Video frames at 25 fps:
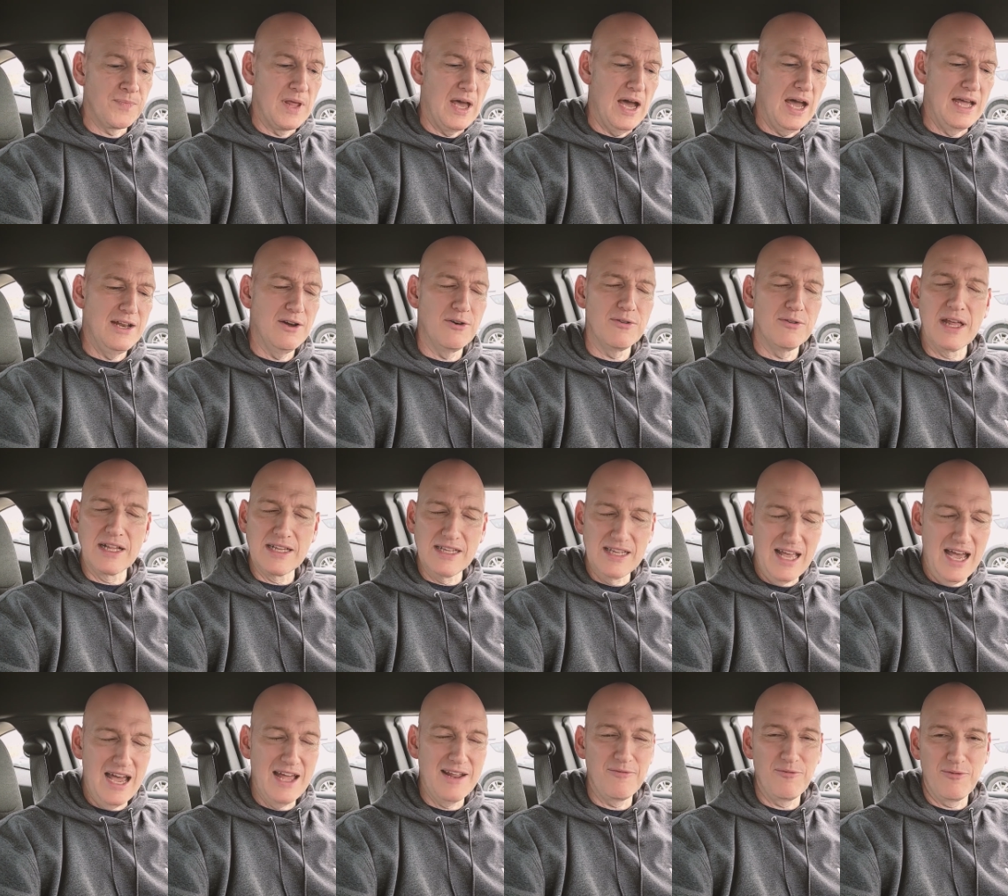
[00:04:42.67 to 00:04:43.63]
I know that's
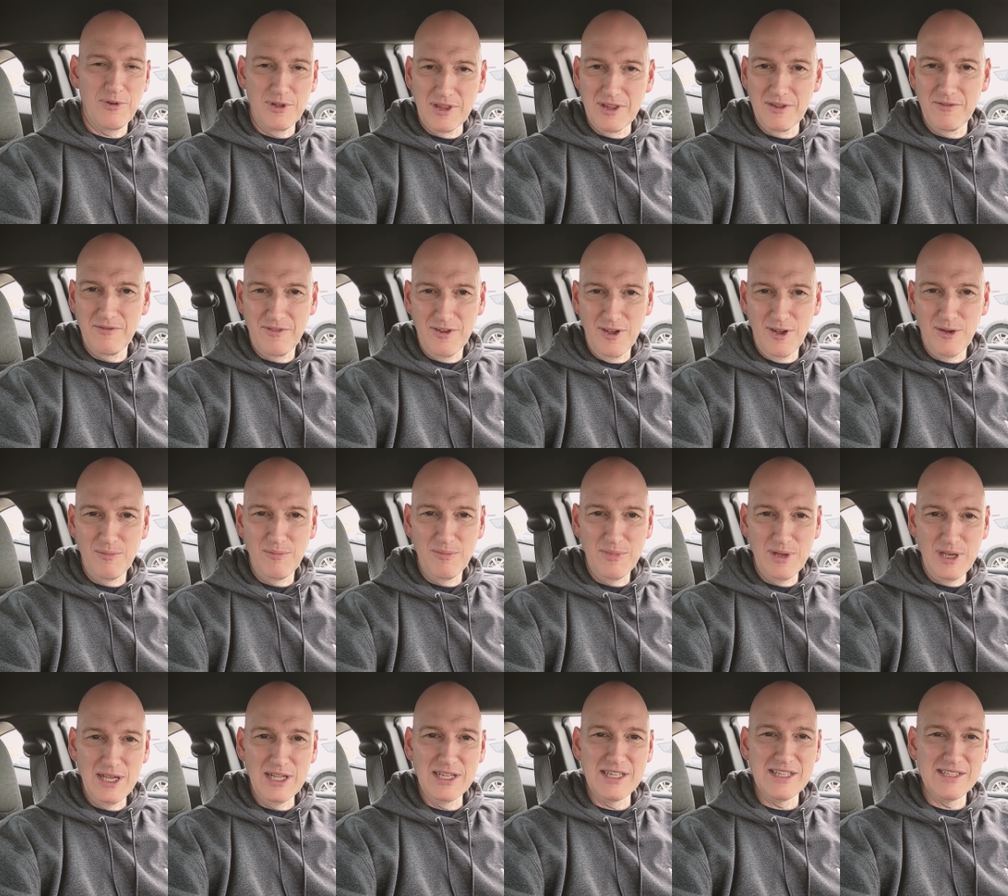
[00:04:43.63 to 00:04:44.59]
not what the film
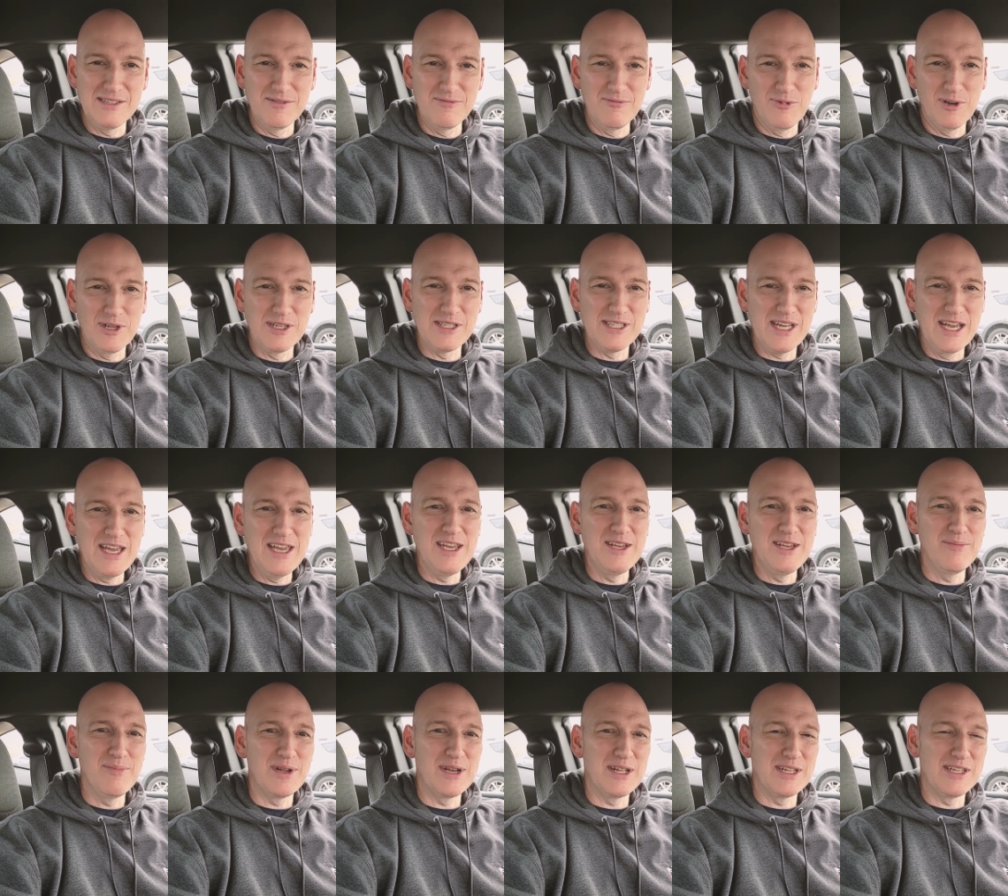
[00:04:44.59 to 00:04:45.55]
is was
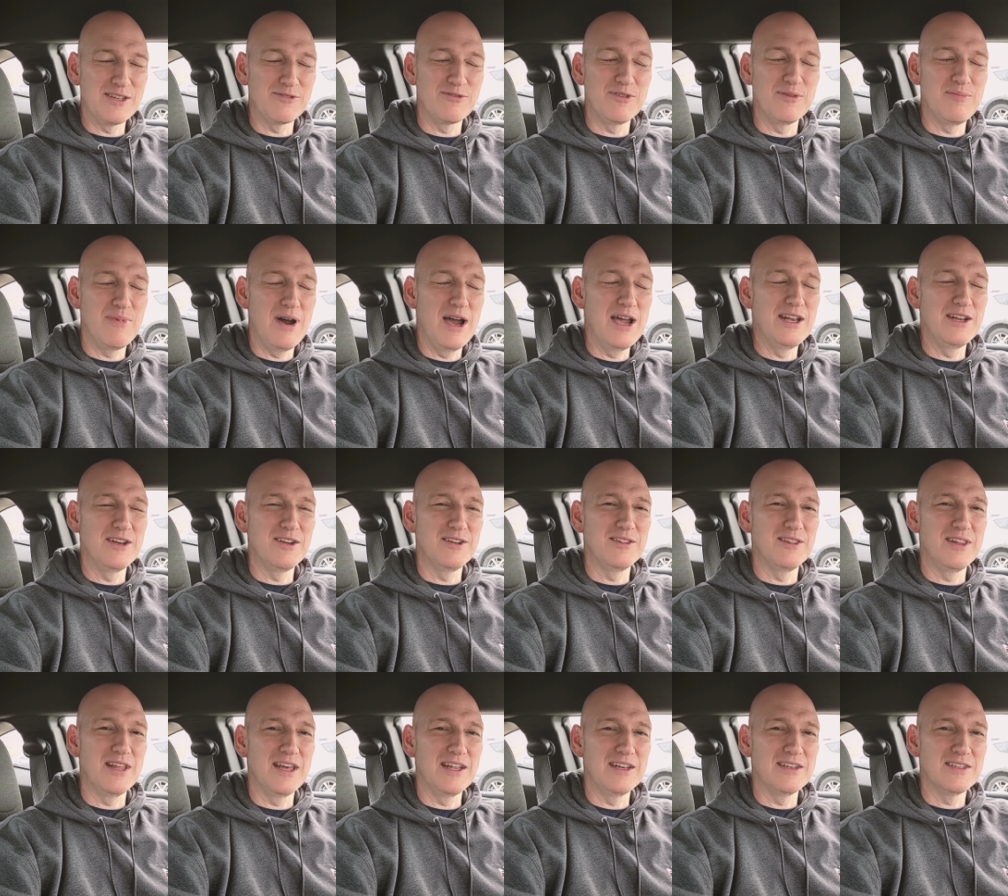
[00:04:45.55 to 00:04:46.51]
saying, but it's a reminder
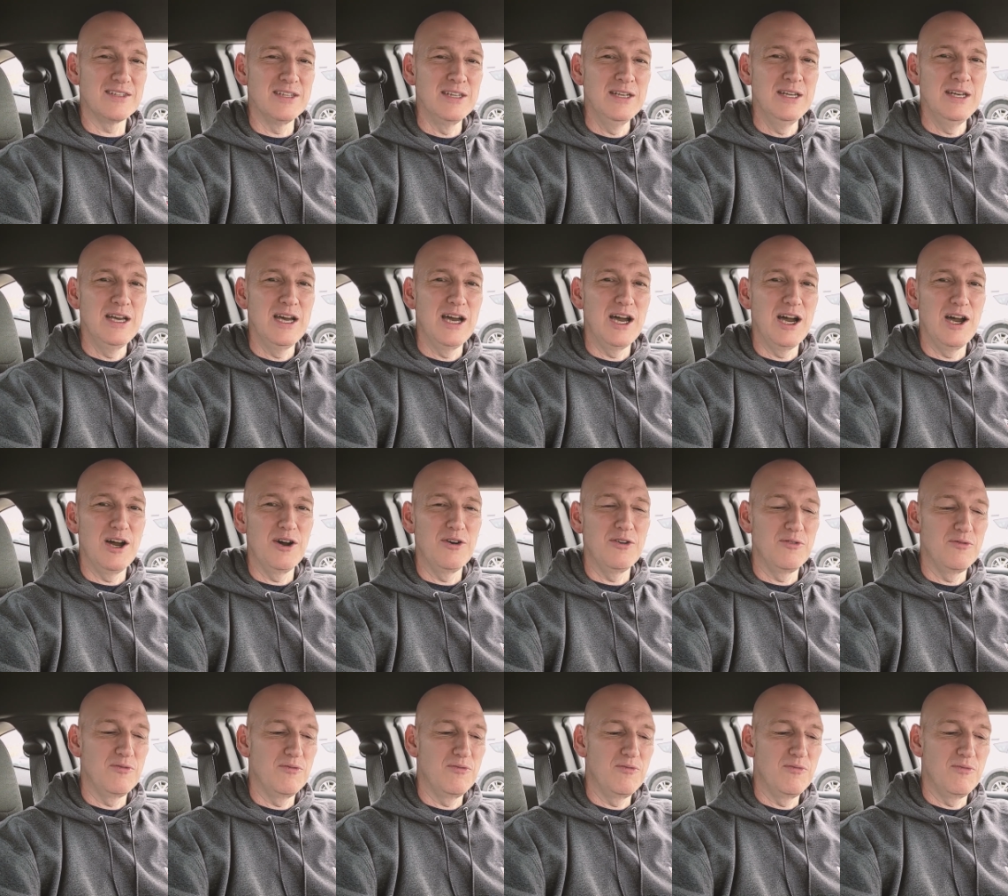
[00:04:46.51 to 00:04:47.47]
that
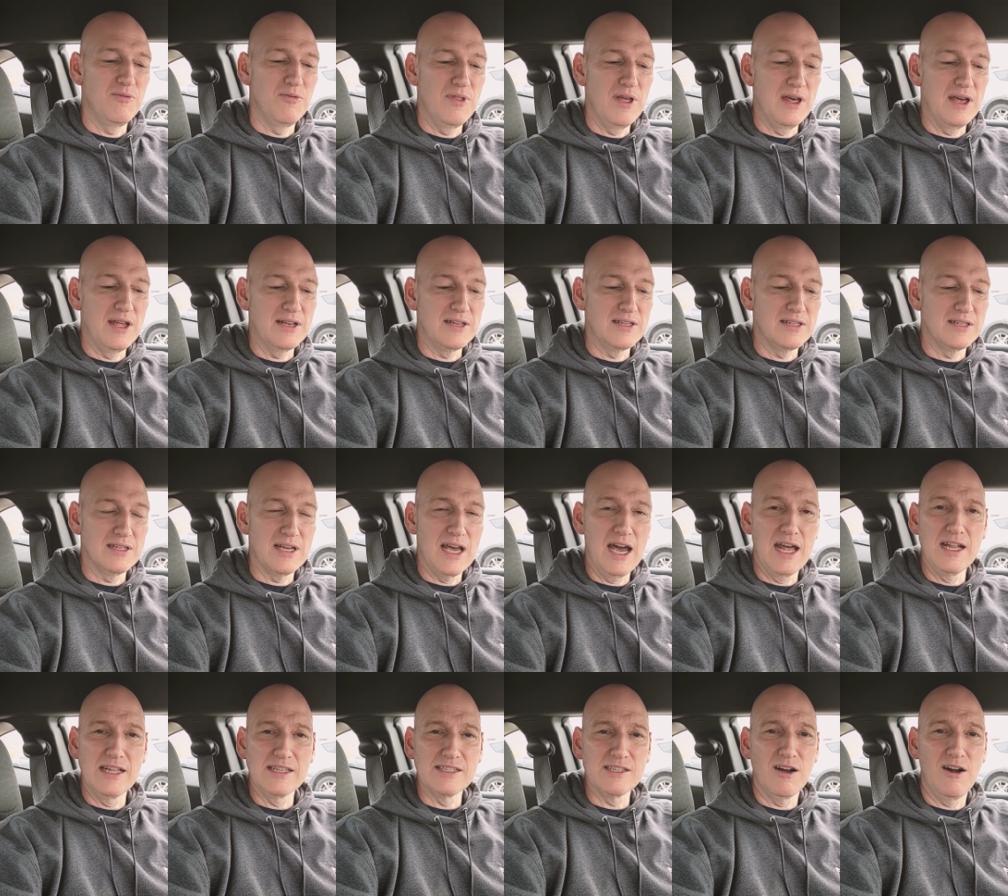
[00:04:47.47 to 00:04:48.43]
uh, that
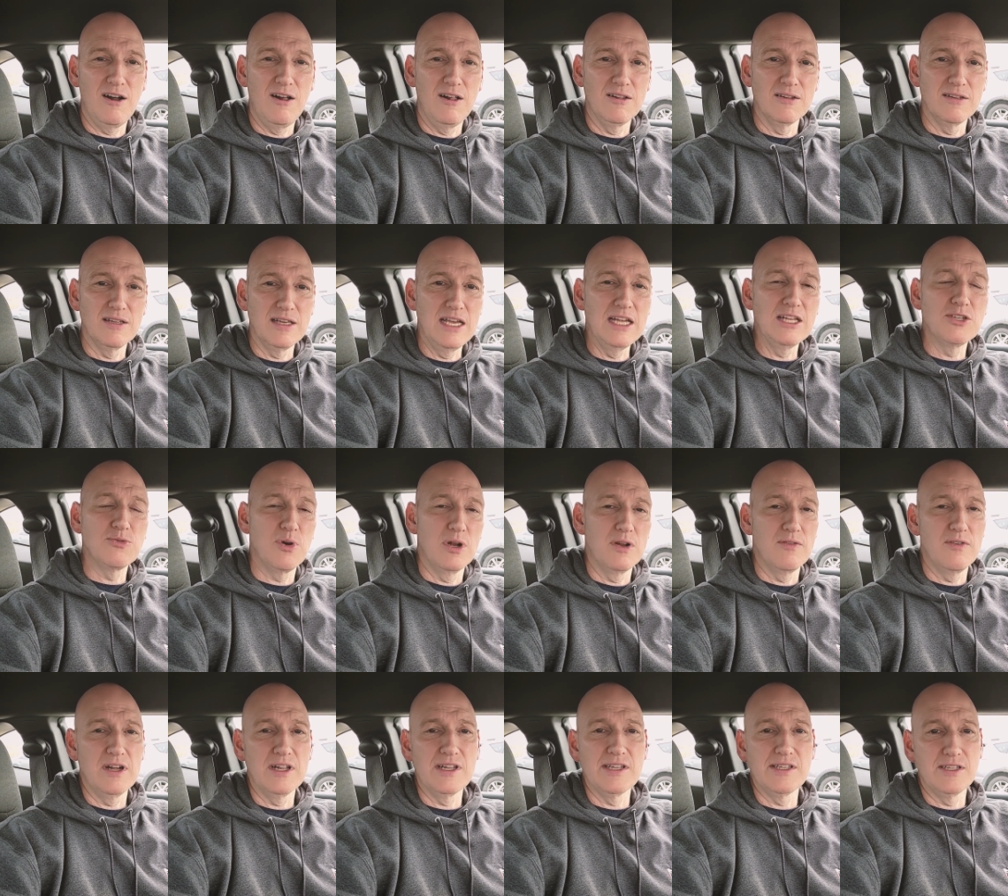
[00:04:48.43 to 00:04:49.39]
God has called each one
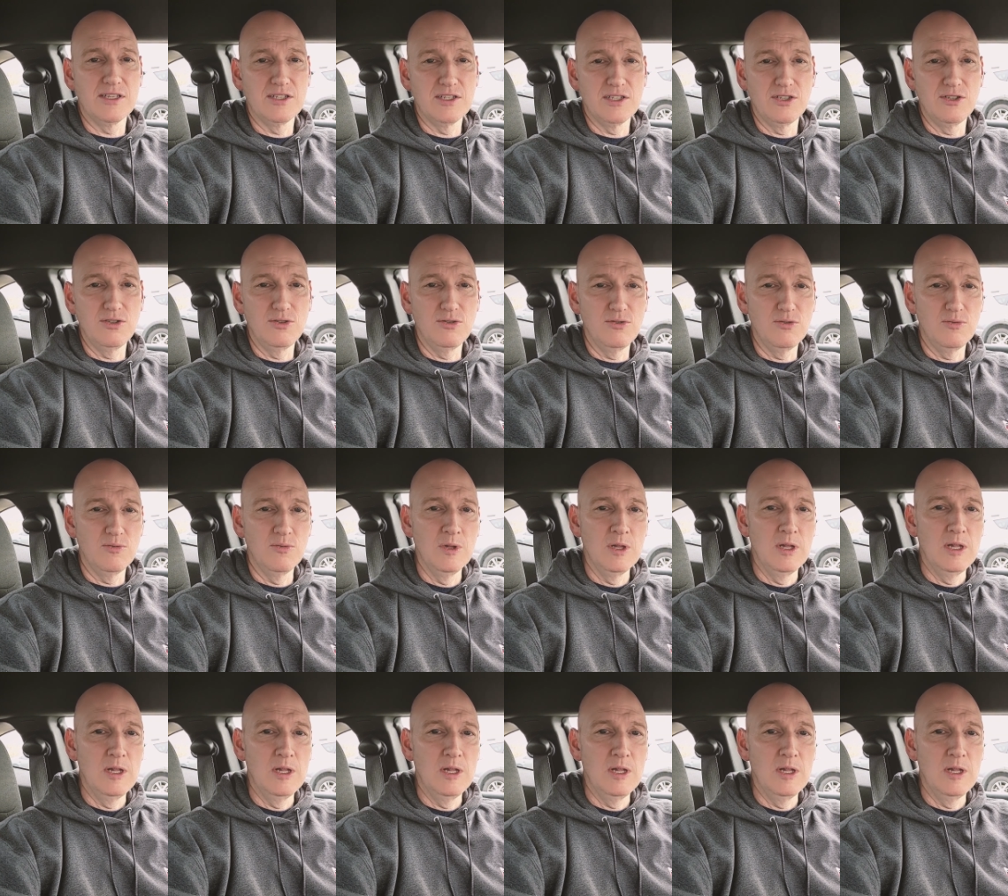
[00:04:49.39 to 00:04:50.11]
of us to